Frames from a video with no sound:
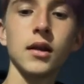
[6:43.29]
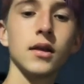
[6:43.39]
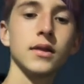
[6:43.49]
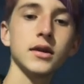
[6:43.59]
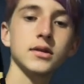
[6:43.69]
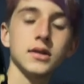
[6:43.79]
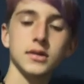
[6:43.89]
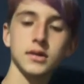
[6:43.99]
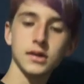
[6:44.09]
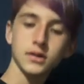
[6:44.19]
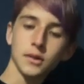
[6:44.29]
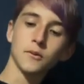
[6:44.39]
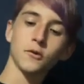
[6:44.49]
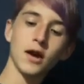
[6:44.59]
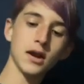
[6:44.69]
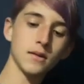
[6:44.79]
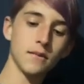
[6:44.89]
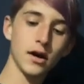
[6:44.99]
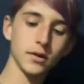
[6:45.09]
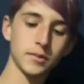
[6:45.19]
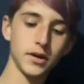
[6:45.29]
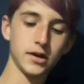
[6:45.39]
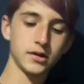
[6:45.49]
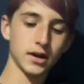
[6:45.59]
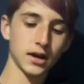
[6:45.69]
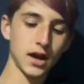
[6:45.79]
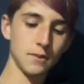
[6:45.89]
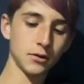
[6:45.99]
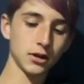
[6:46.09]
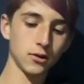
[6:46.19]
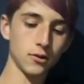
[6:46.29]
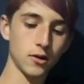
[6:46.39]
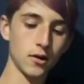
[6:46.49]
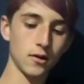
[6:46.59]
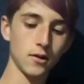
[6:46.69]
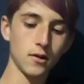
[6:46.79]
This is some random mouthpiece that came with the horn,